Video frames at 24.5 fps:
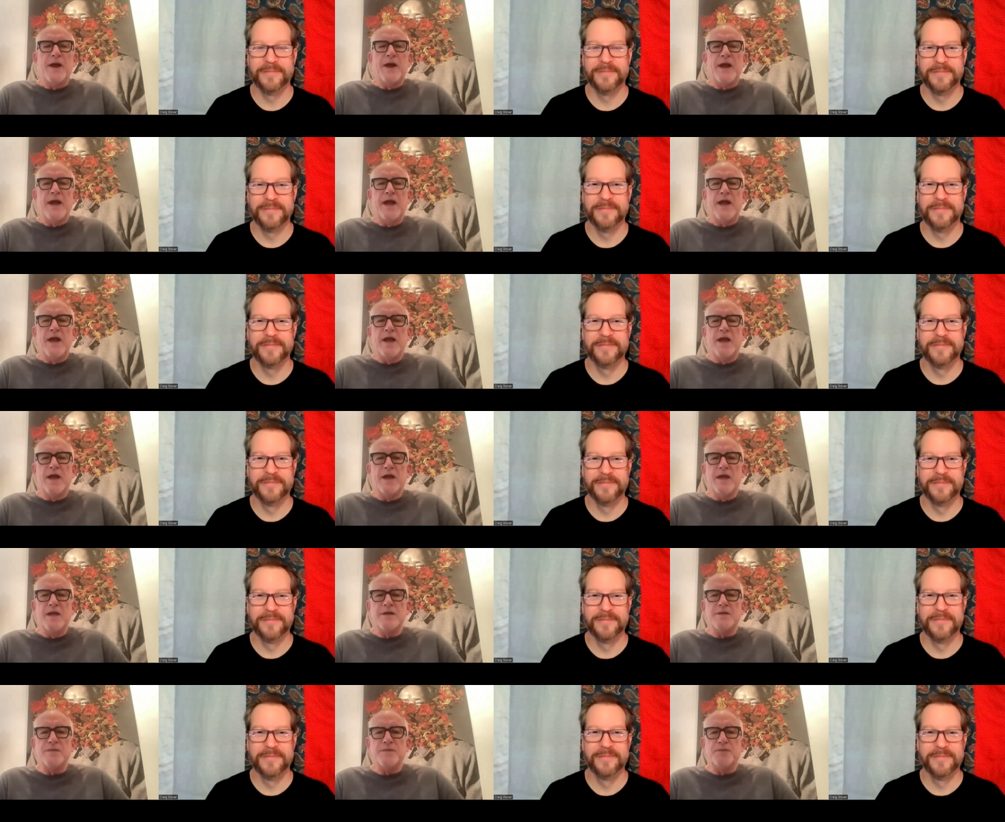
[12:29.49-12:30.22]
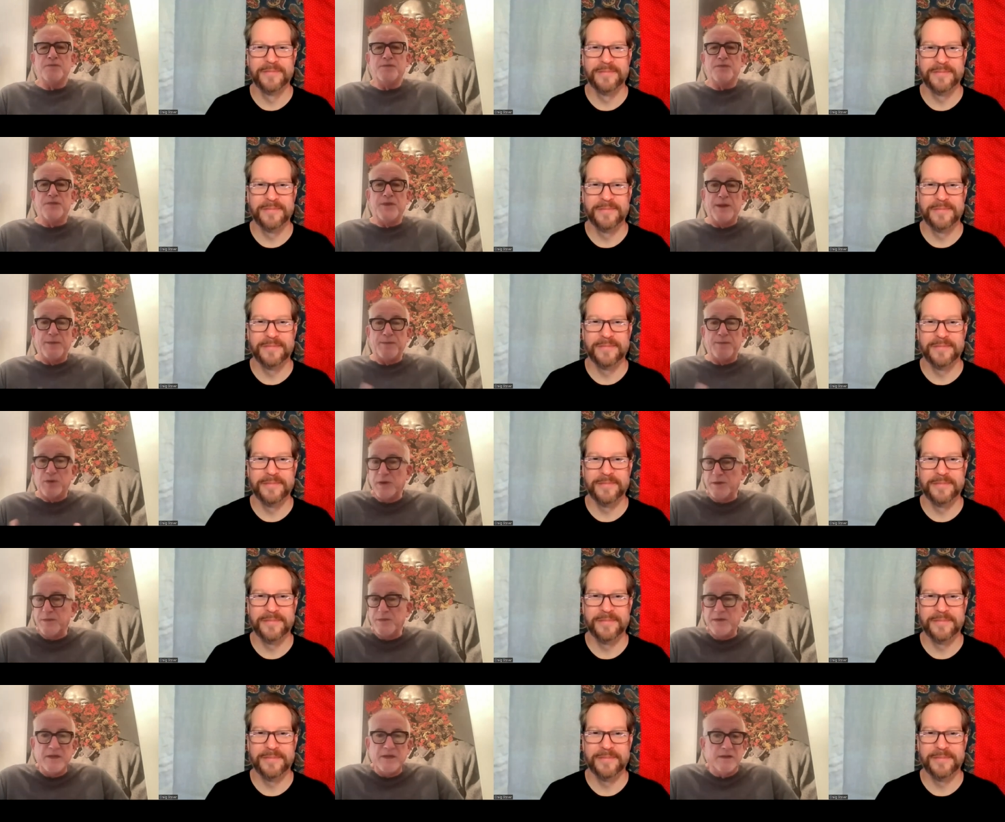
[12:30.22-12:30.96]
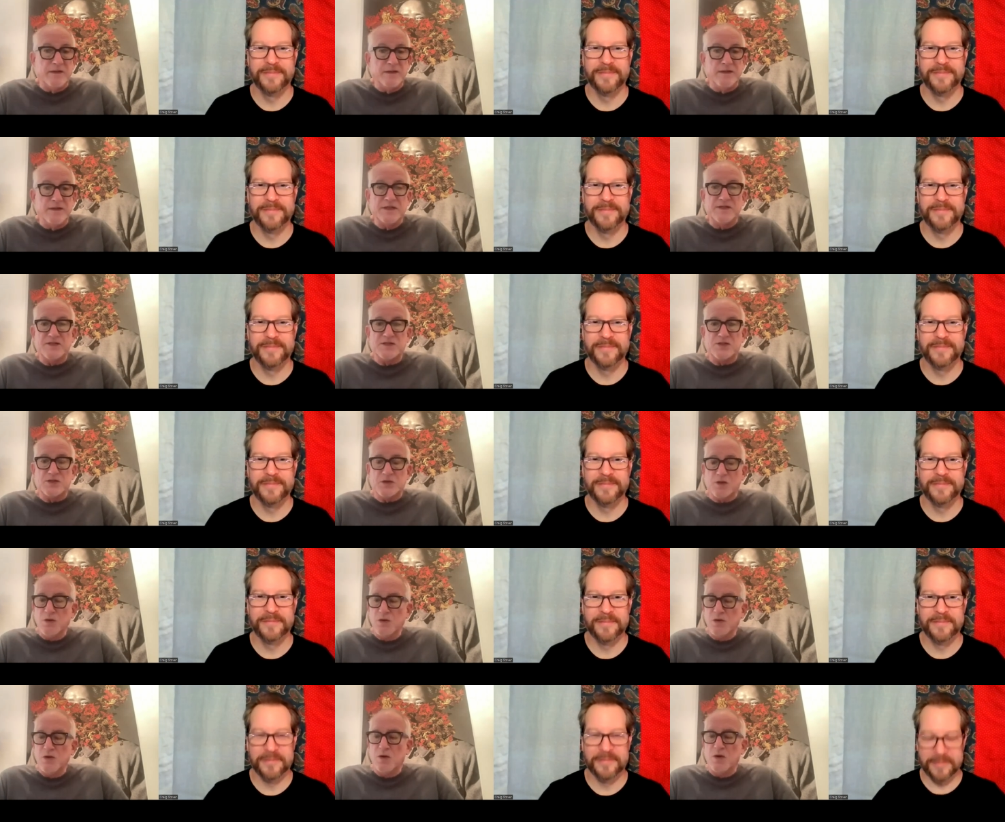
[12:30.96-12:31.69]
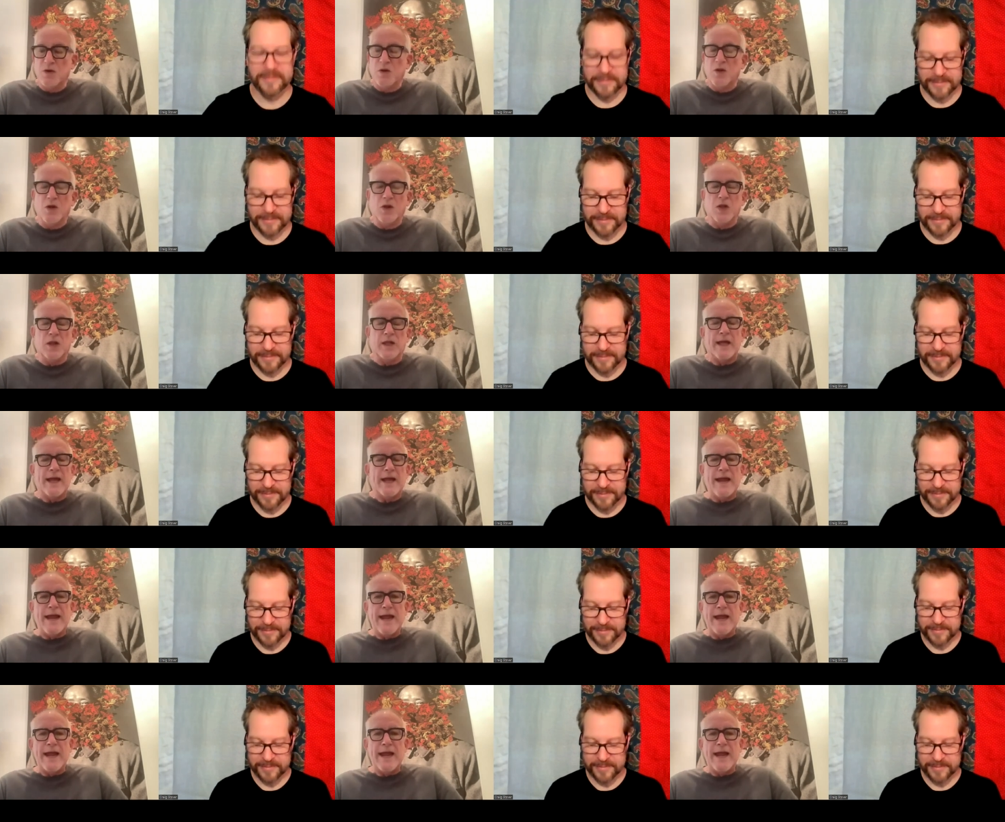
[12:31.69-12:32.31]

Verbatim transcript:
Speaker 1: and they put me in this school,